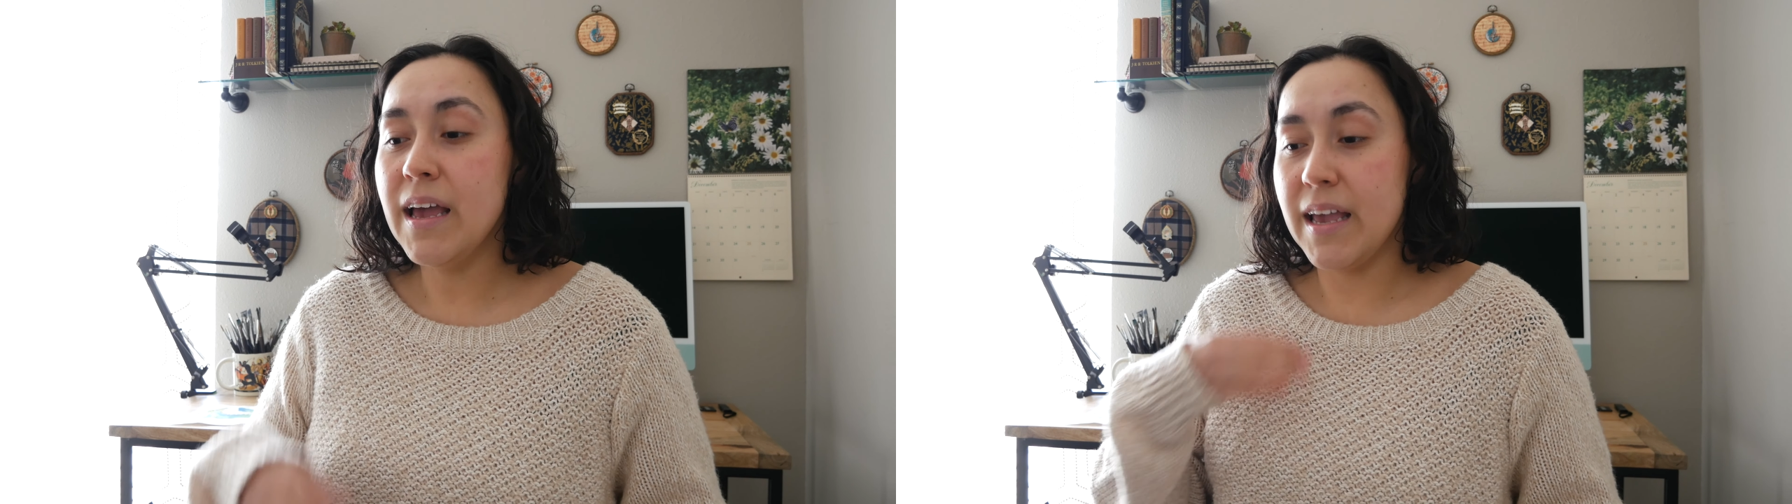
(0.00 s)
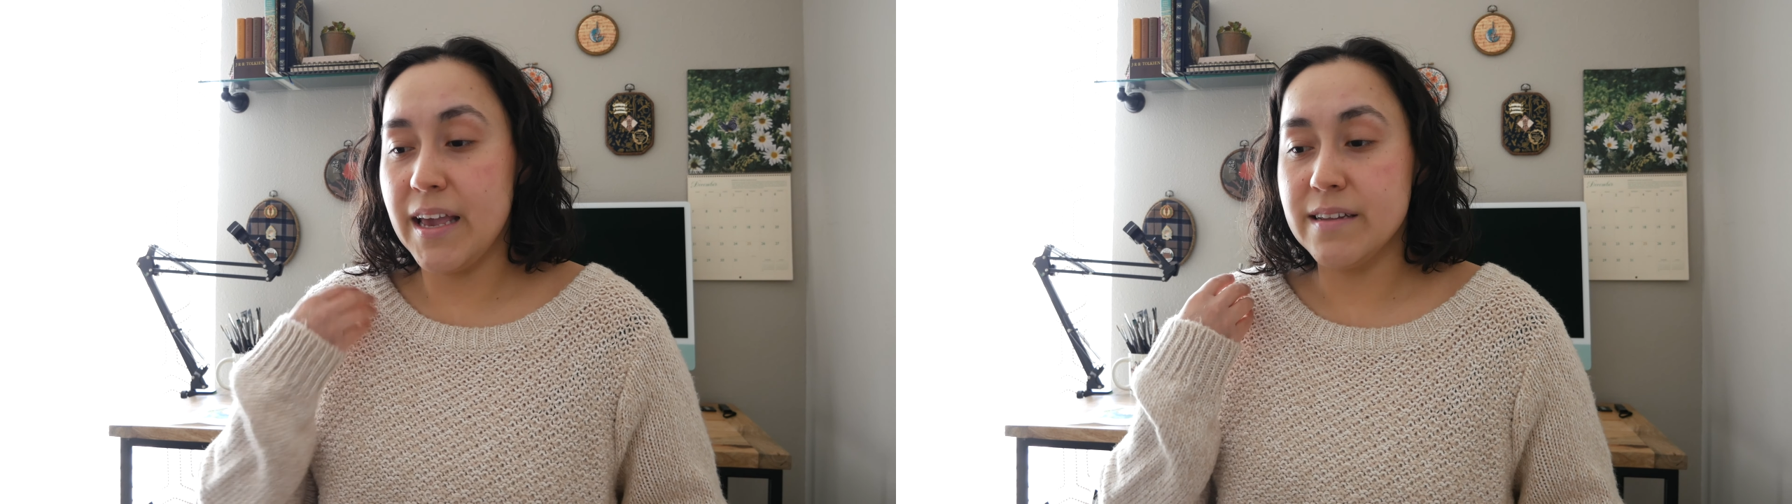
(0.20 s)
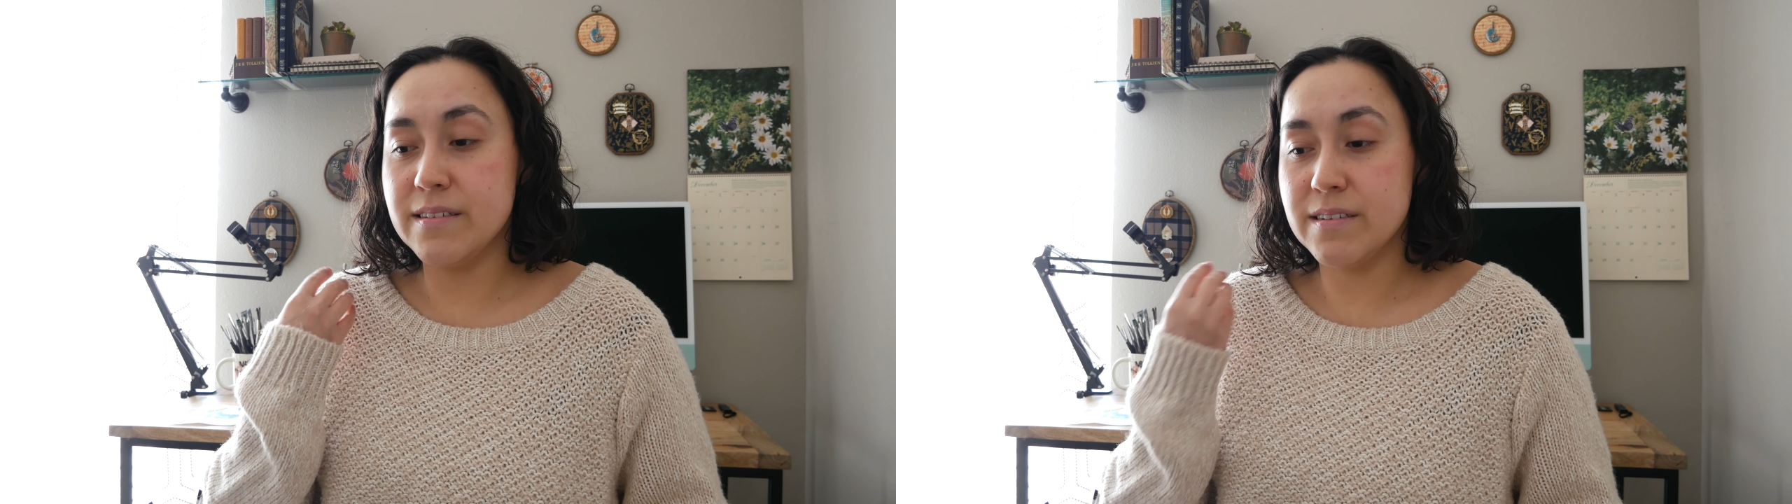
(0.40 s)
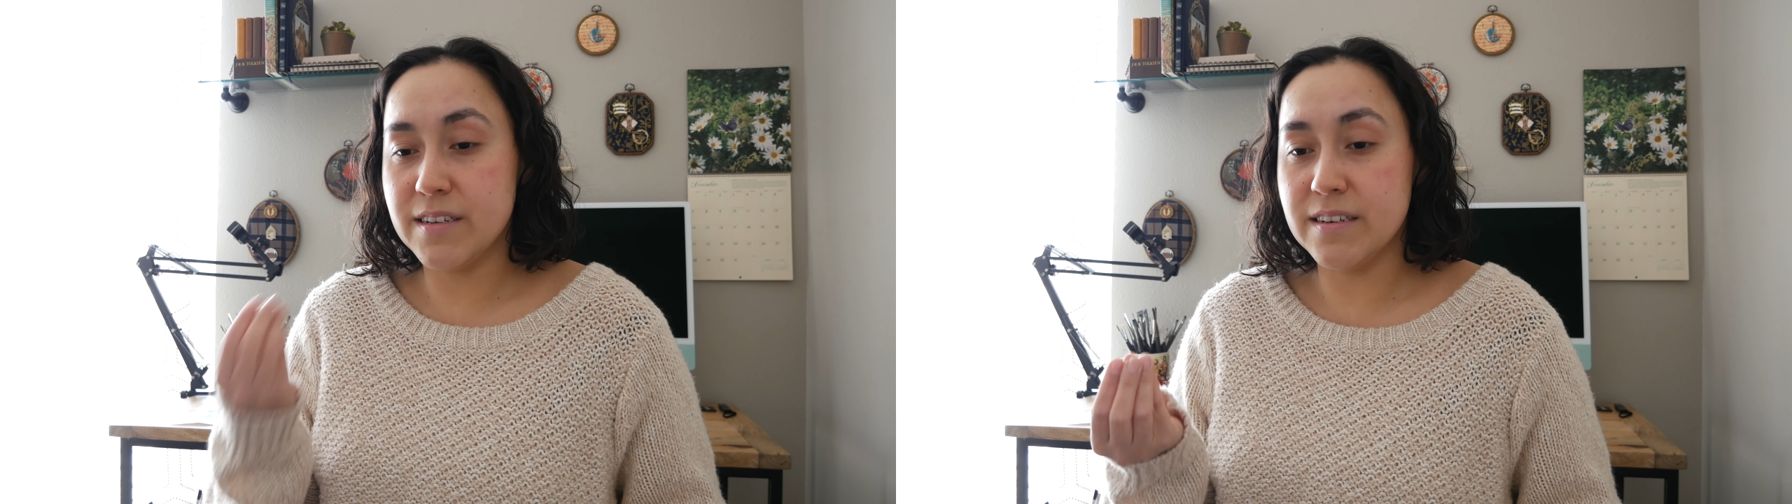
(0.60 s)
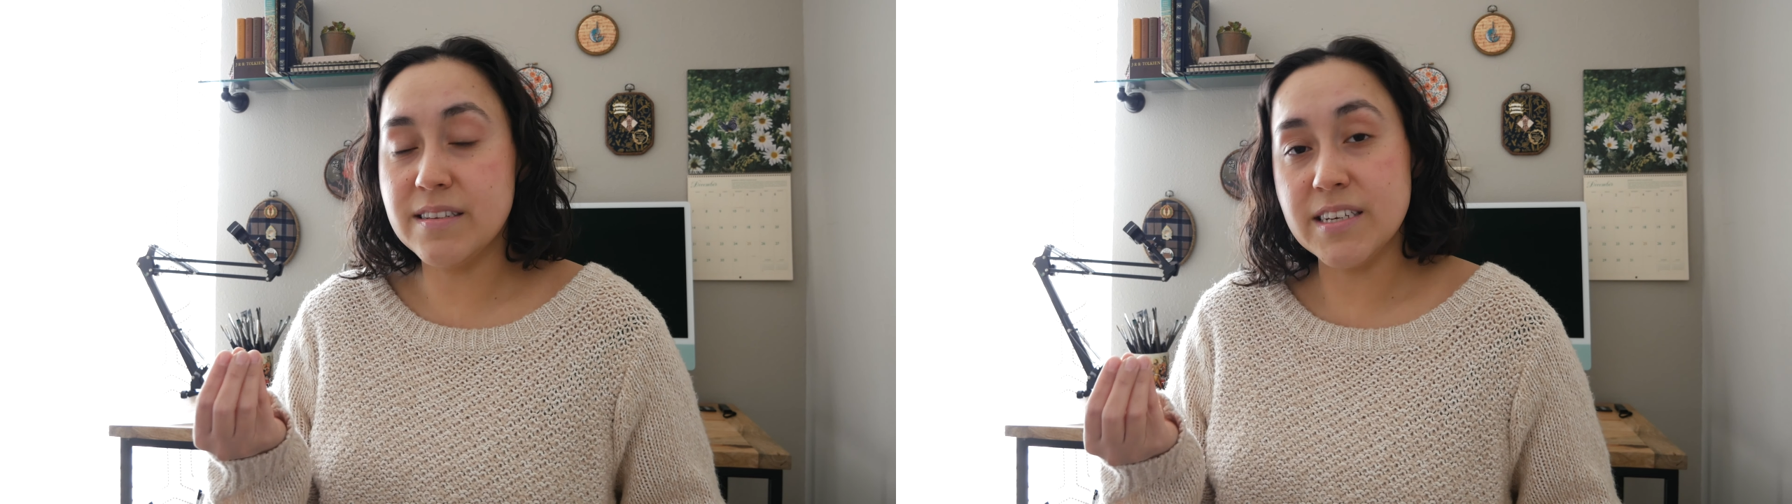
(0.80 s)
it
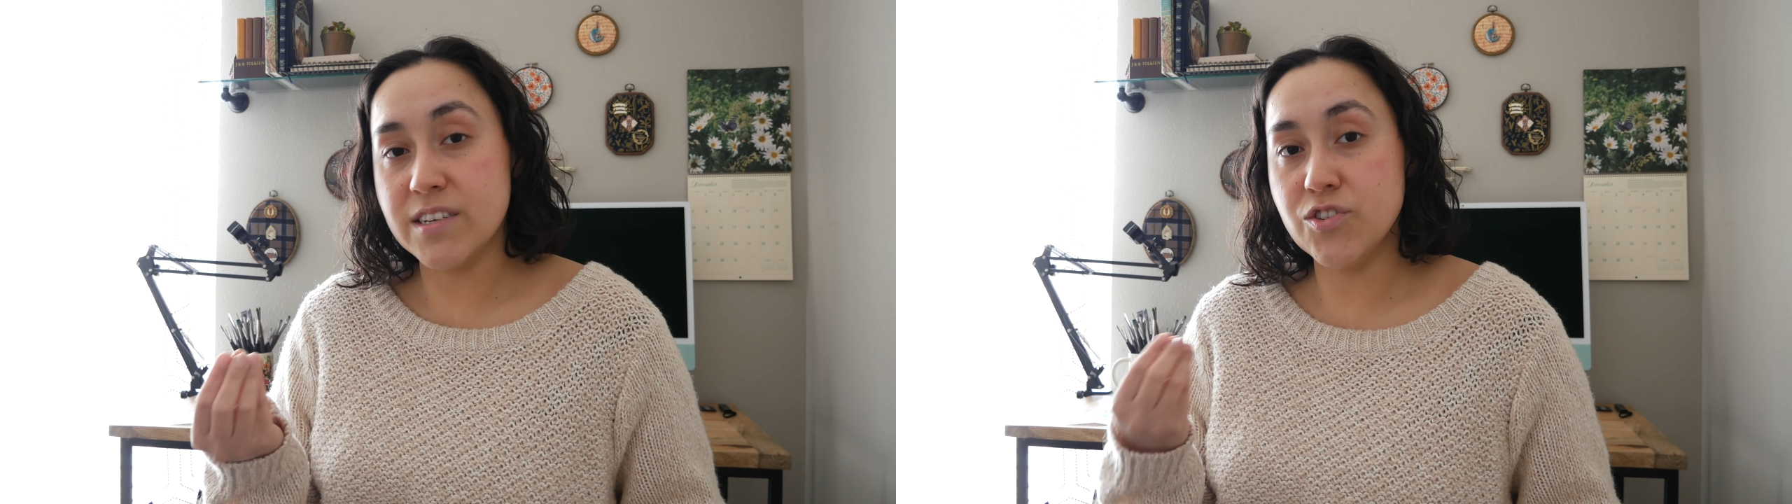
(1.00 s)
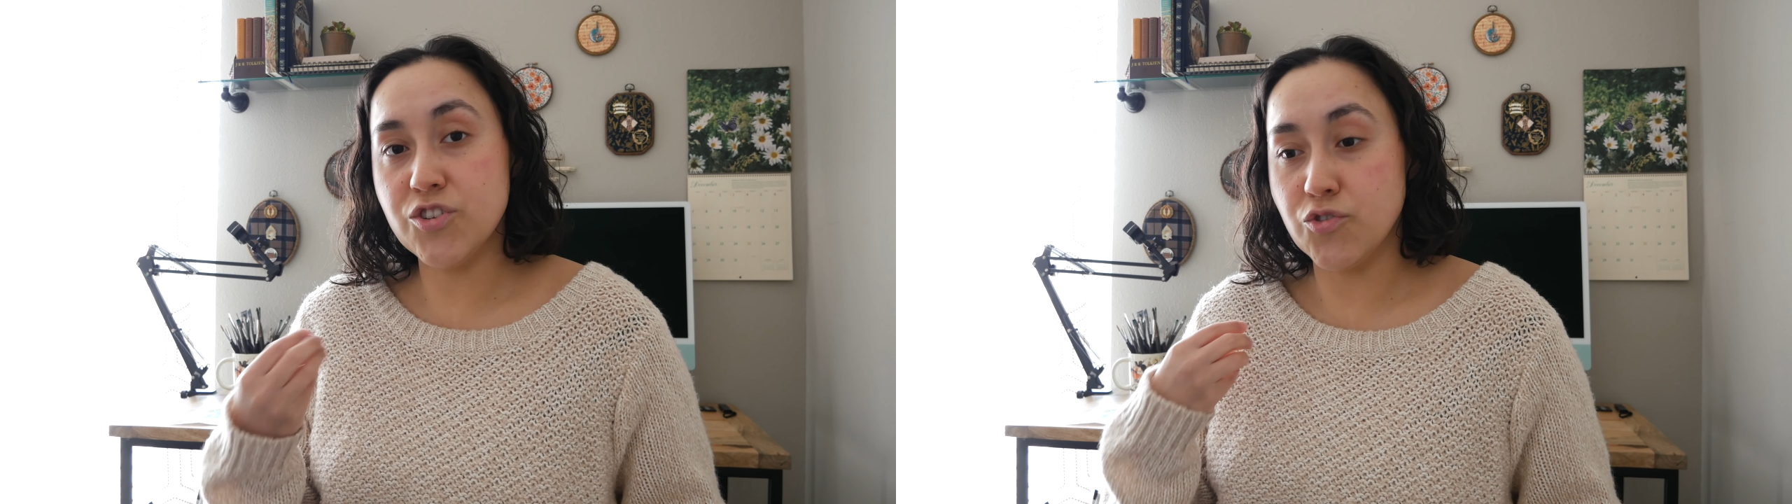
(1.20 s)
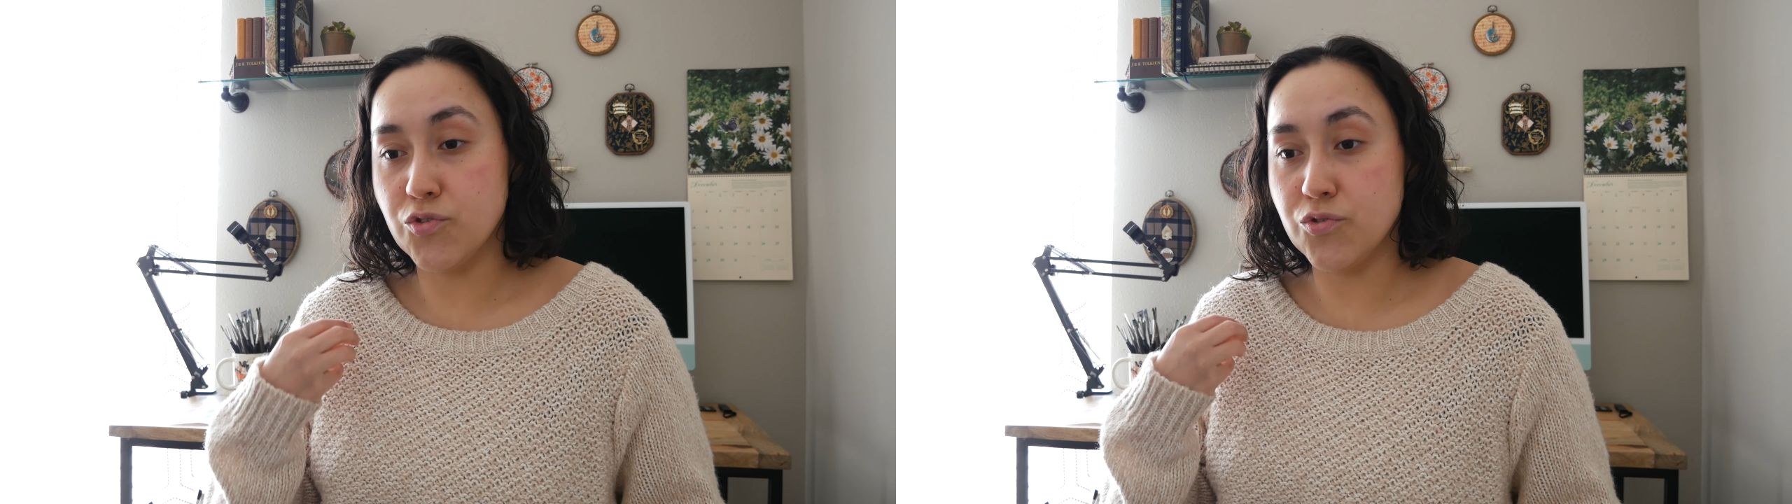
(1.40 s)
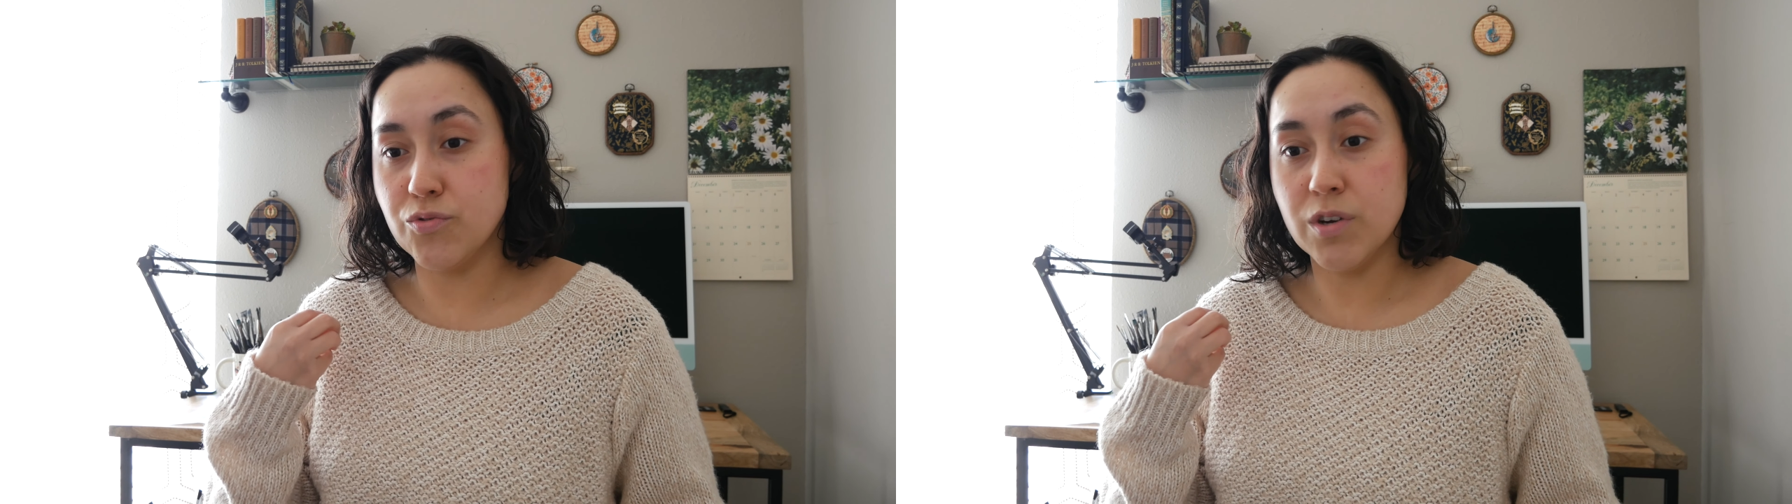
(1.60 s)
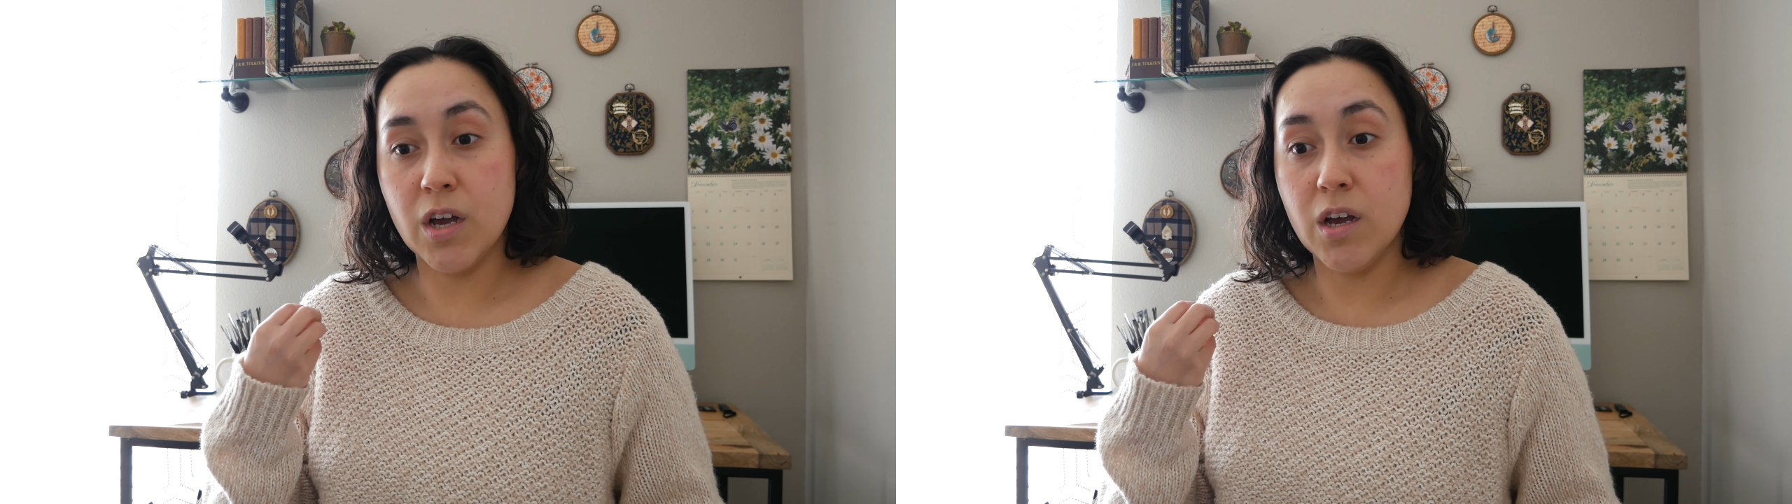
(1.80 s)
does tend
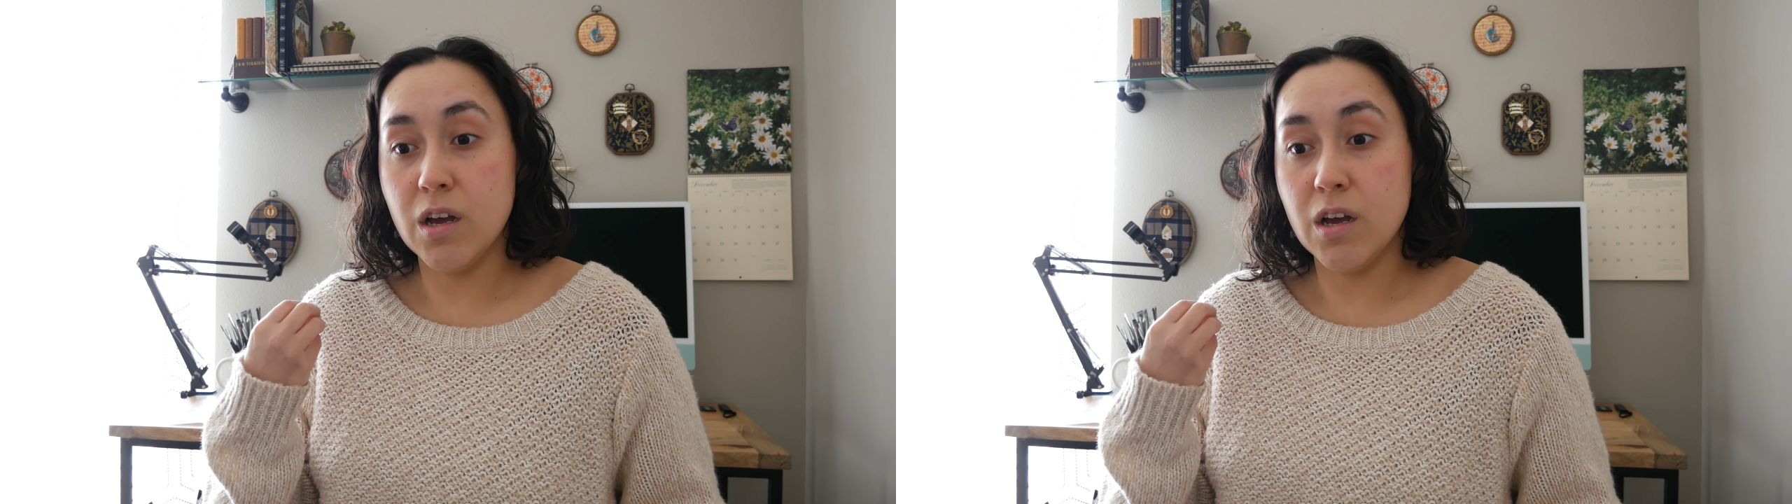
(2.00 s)
to